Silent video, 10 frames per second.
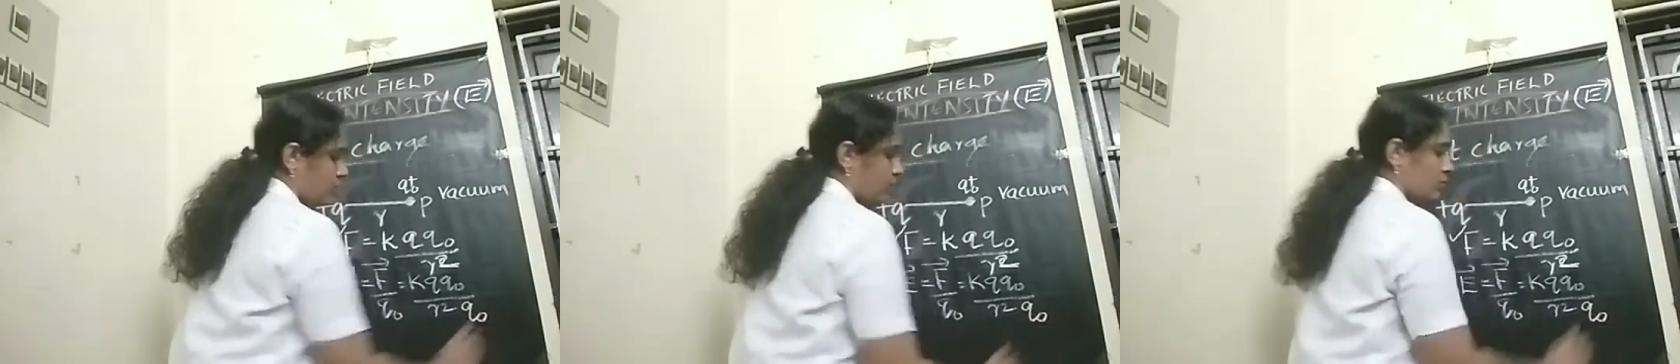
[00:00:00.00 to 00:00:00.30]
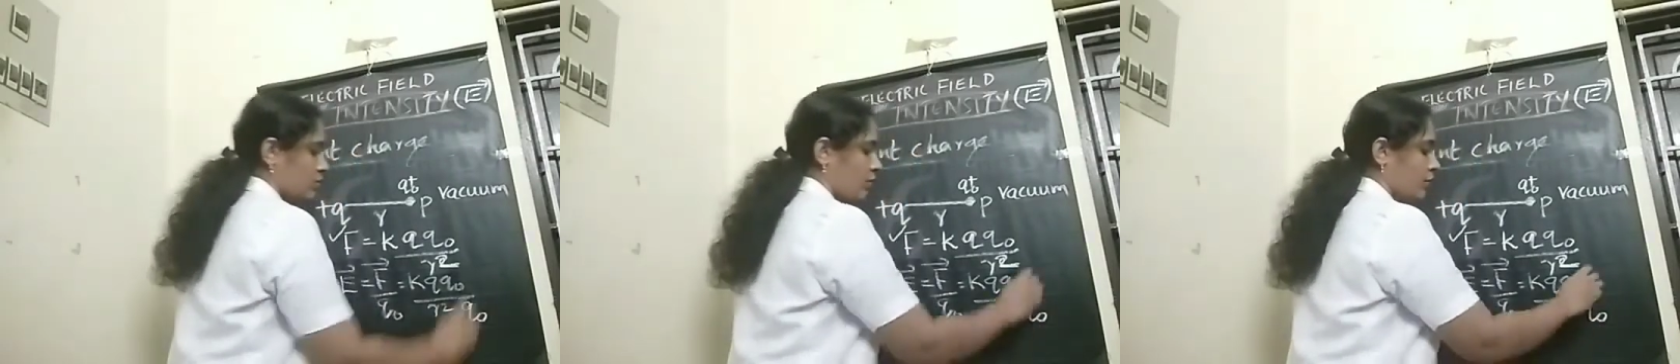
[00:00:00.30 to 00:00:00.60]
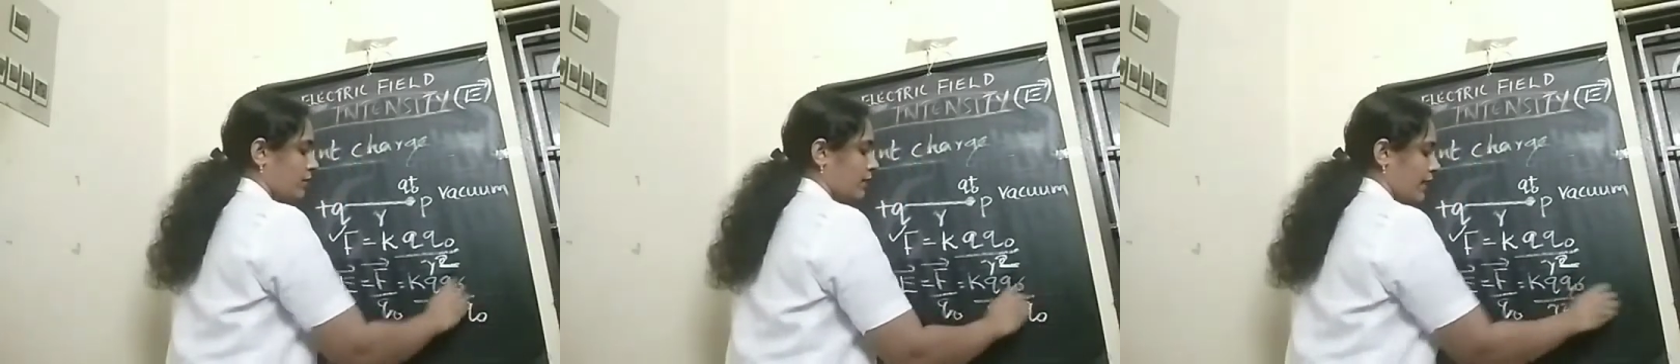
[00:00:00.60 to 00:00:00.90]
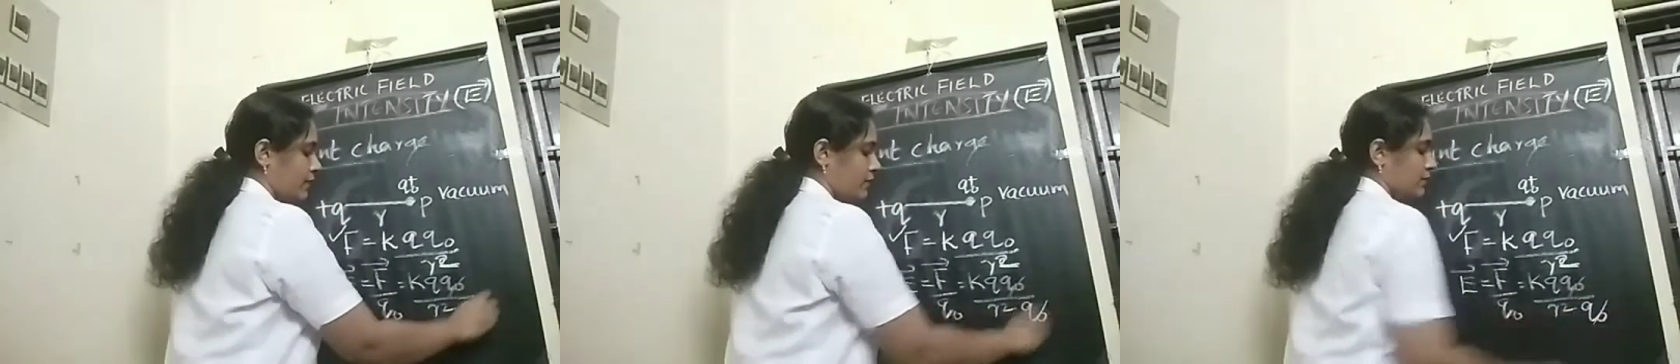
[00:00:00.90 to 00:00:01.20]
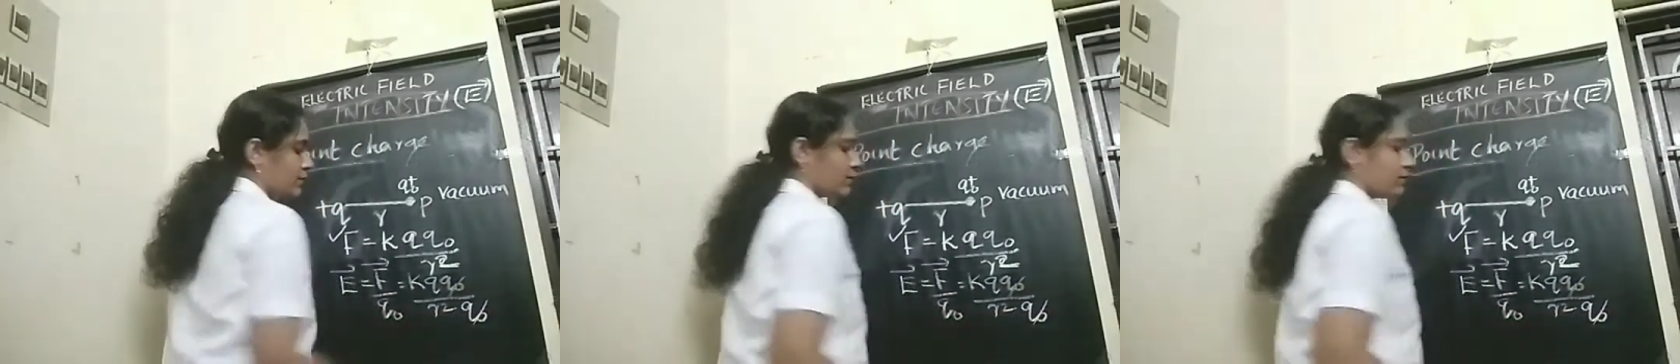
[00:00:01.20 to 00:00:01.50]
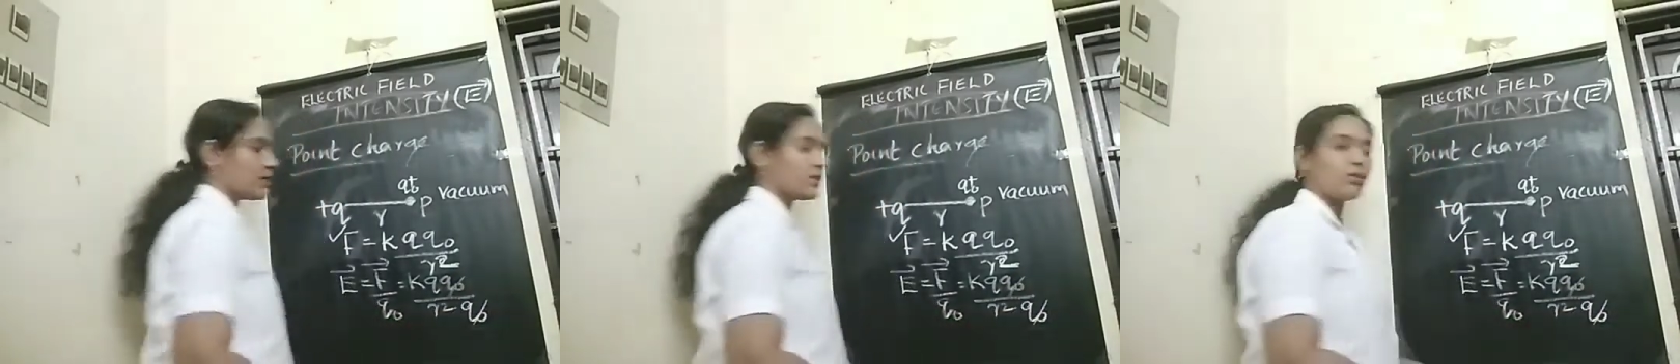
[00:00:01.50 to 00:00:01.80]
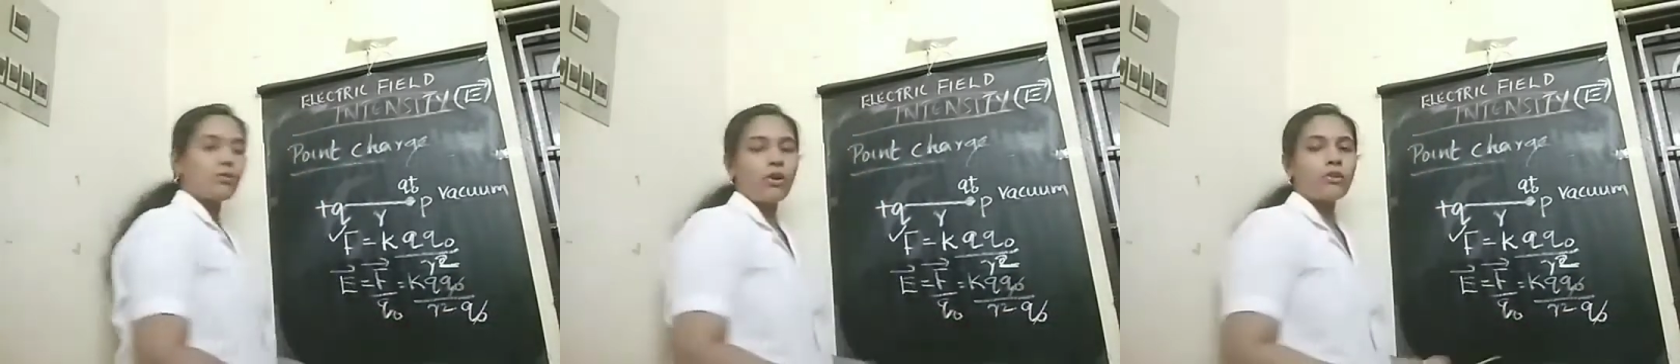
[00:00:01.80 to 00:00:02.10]
So what you will get? Yes,
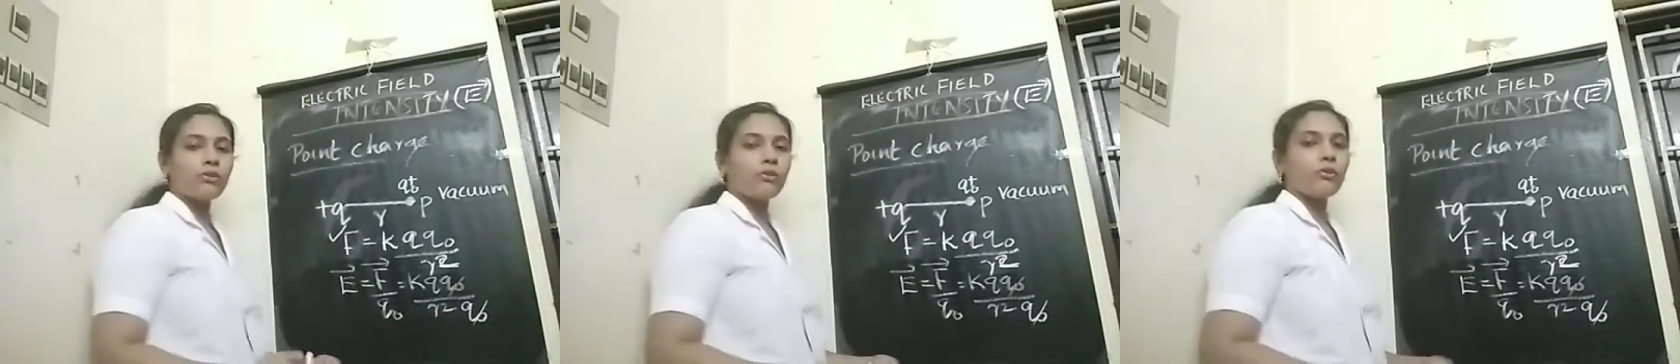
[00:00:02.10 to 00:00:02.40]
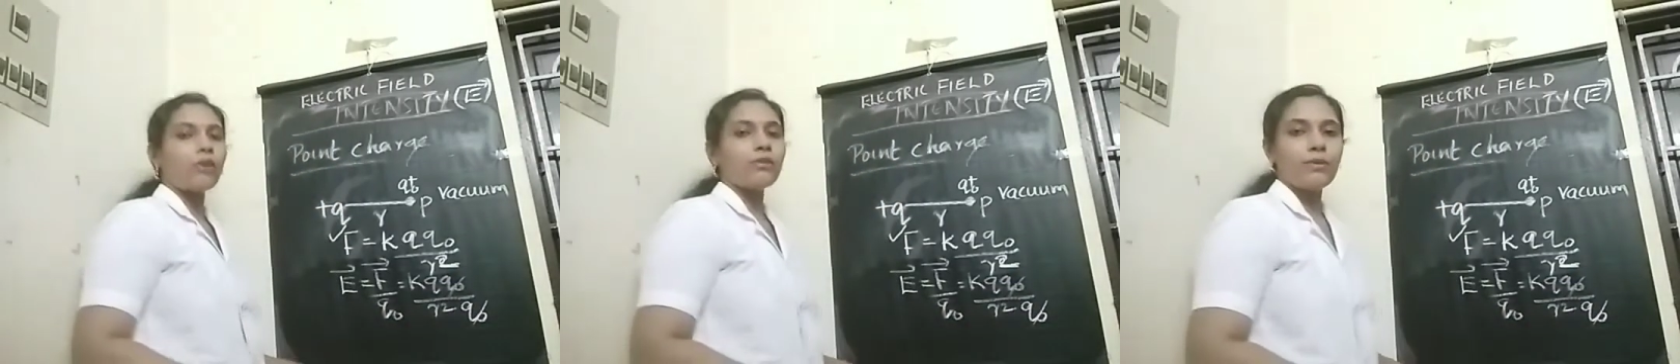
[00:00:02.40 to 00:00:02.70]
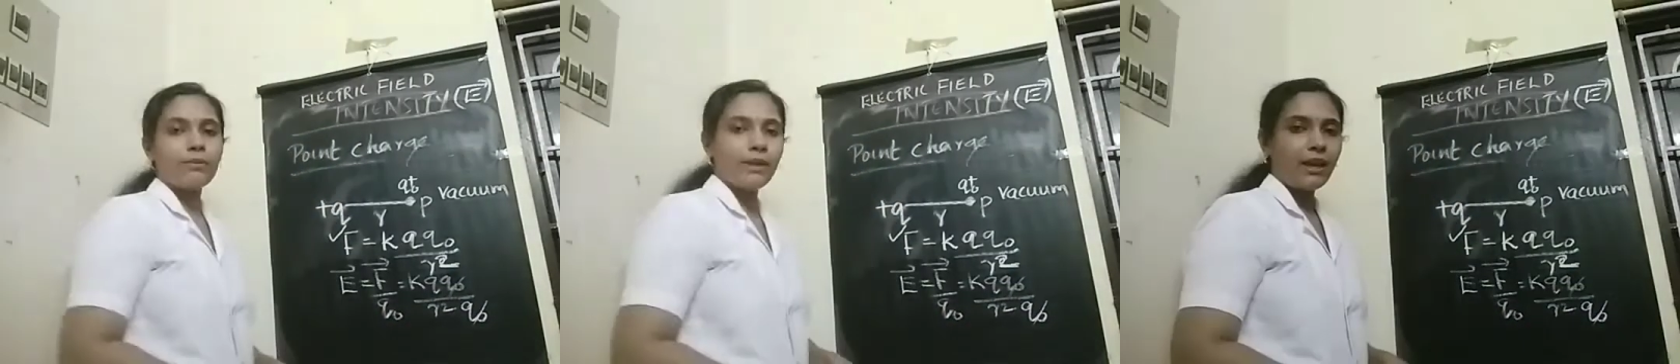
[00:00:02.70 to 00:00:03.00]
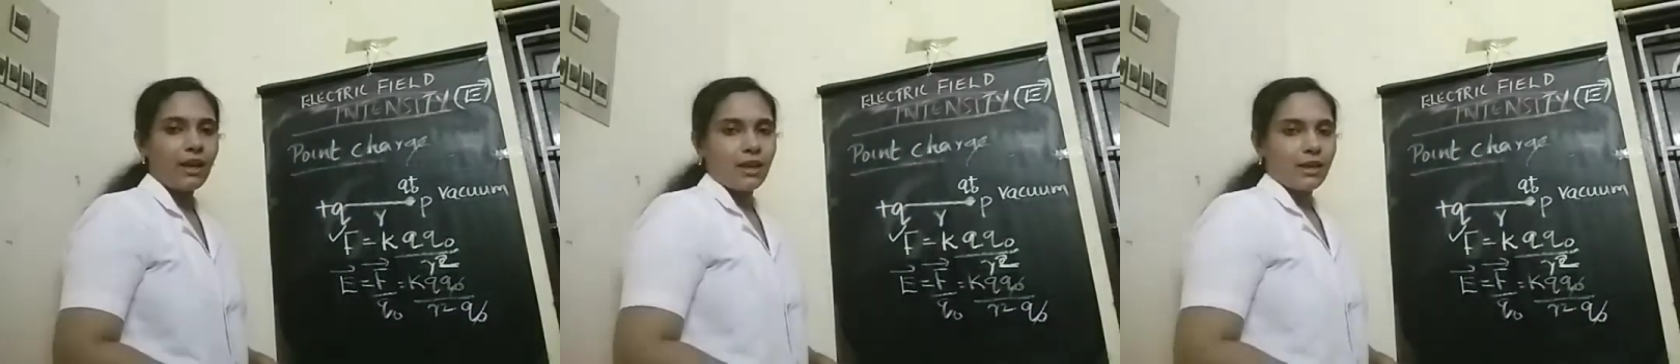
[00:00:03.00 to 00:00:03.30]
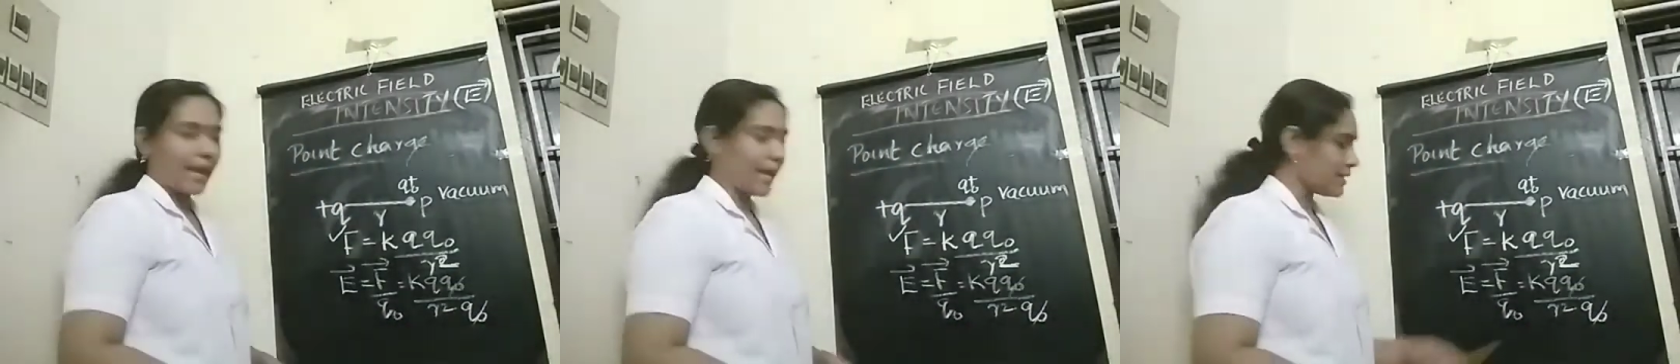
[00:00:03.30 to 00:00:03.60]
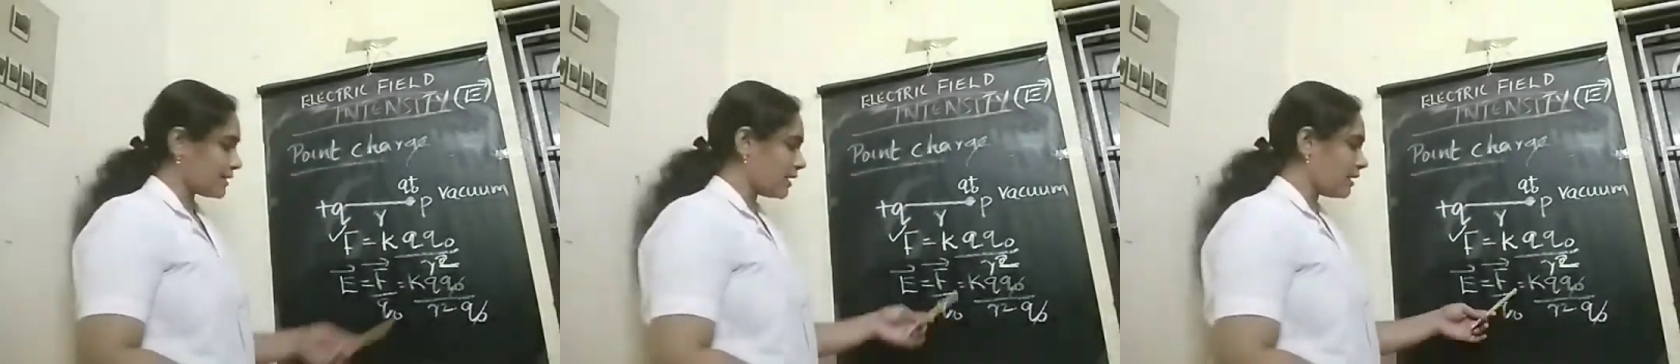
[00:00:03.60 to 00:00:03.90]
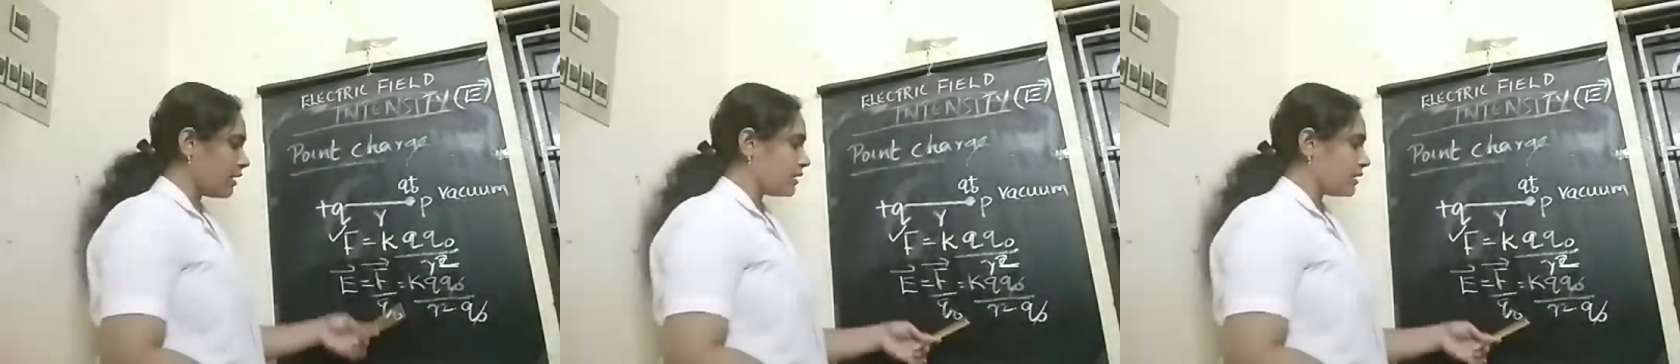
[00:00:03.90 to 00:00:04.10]
Q0 will be cancelled.